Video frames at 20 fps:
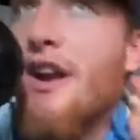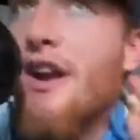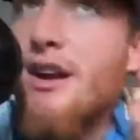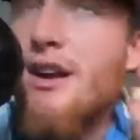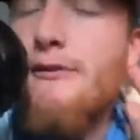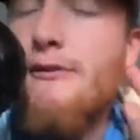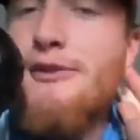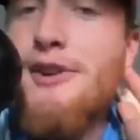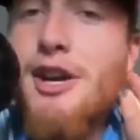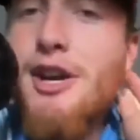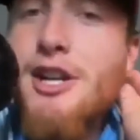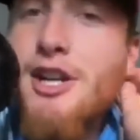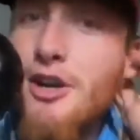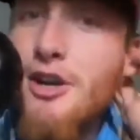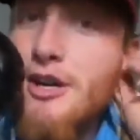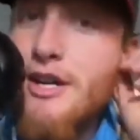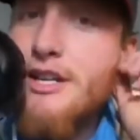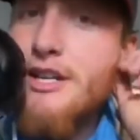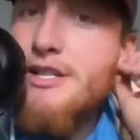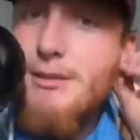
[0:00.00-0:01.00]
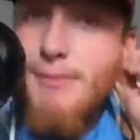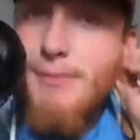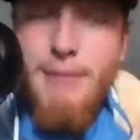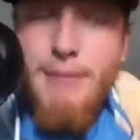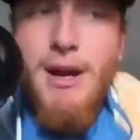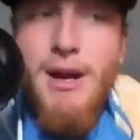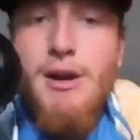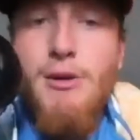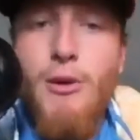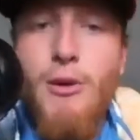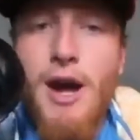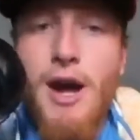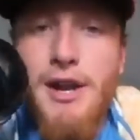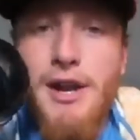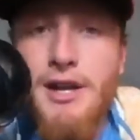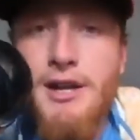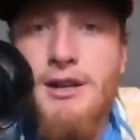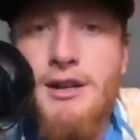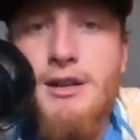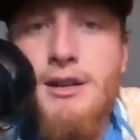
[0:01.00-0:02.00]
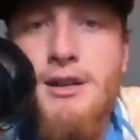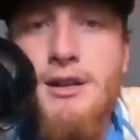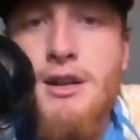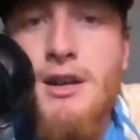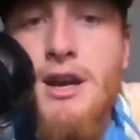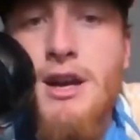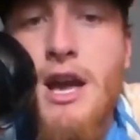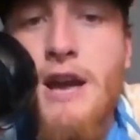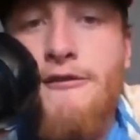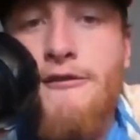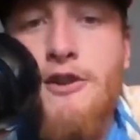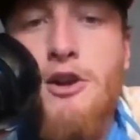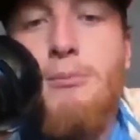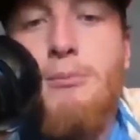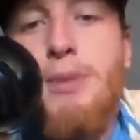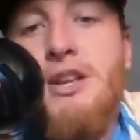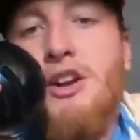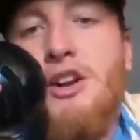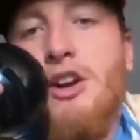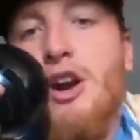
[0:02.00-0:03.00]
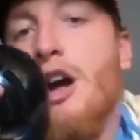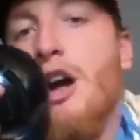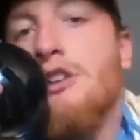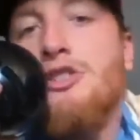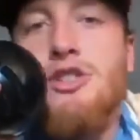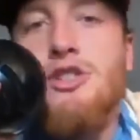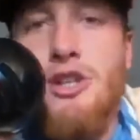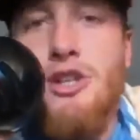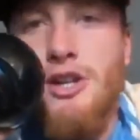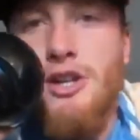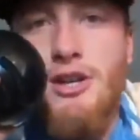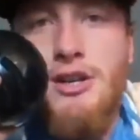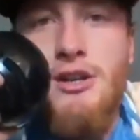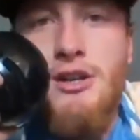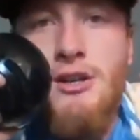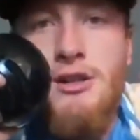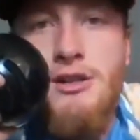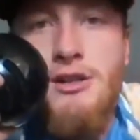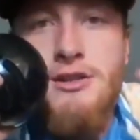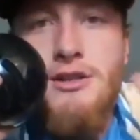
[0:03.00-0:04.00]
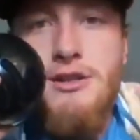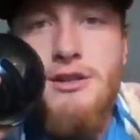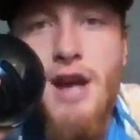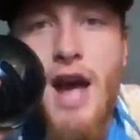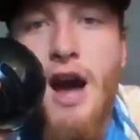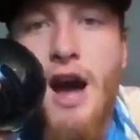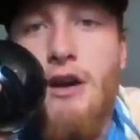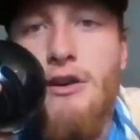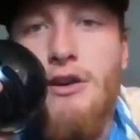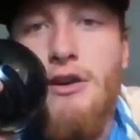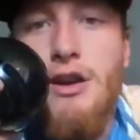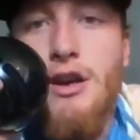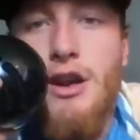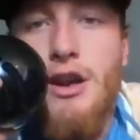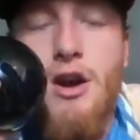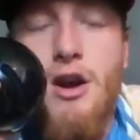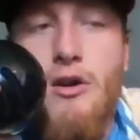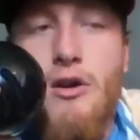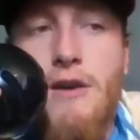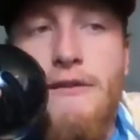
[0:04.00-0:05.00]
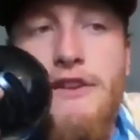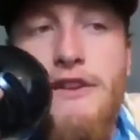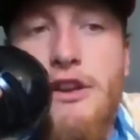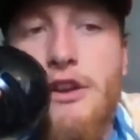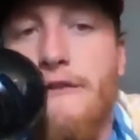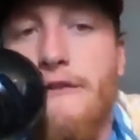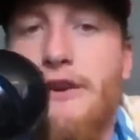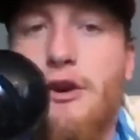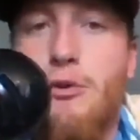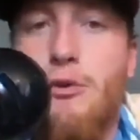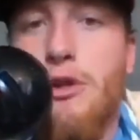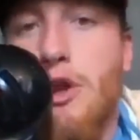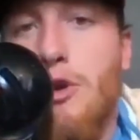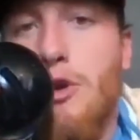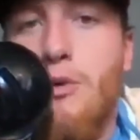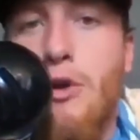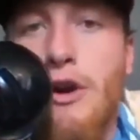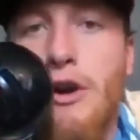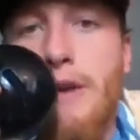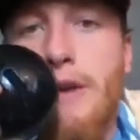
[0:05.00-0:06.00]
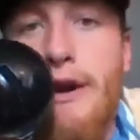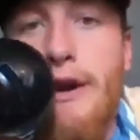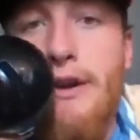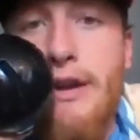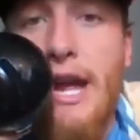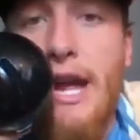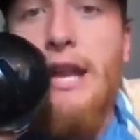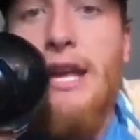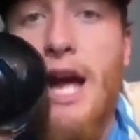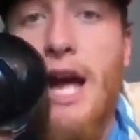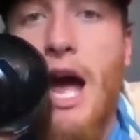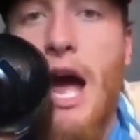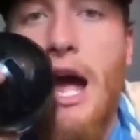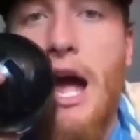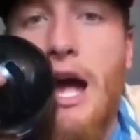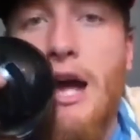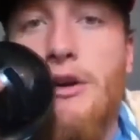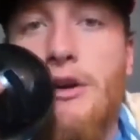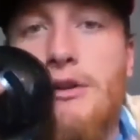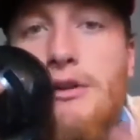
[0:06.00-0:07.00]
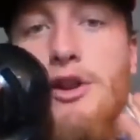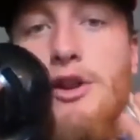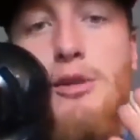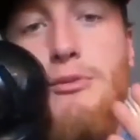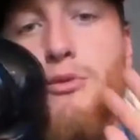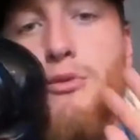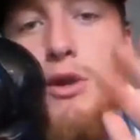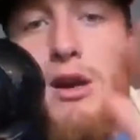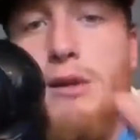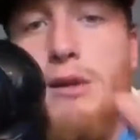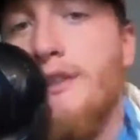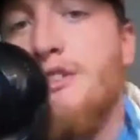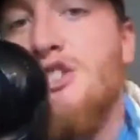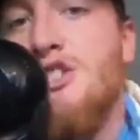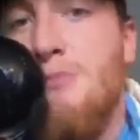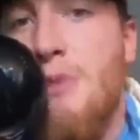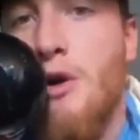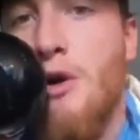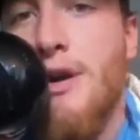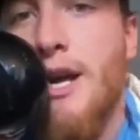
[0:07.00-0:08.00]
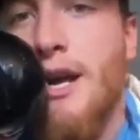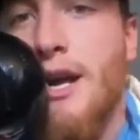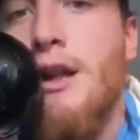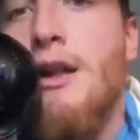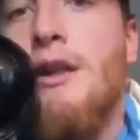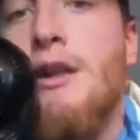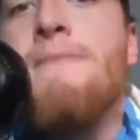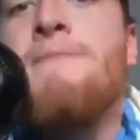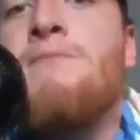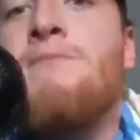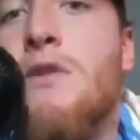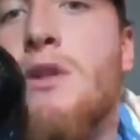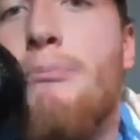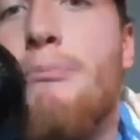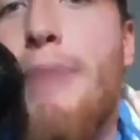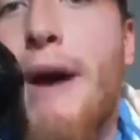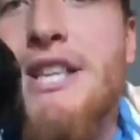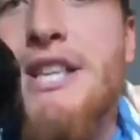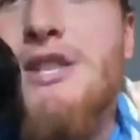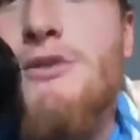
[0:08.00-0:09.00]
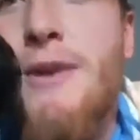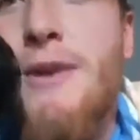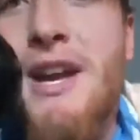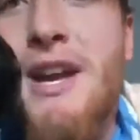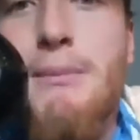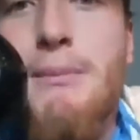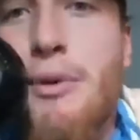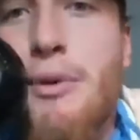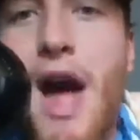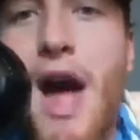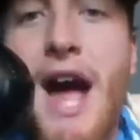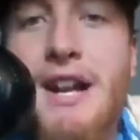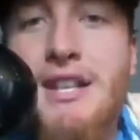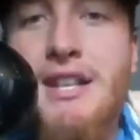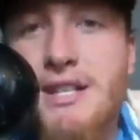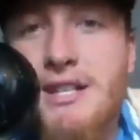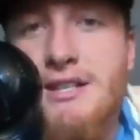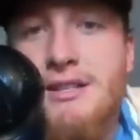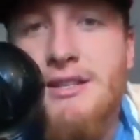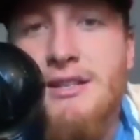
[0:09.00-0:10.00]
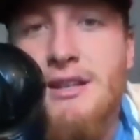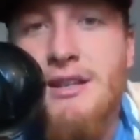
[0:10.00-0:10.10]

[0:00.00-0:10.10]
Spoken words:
if you're curious about marijuana, but you're unsure how, if you're a little worried about getting high or a little bit worried about smoking, the best way to practice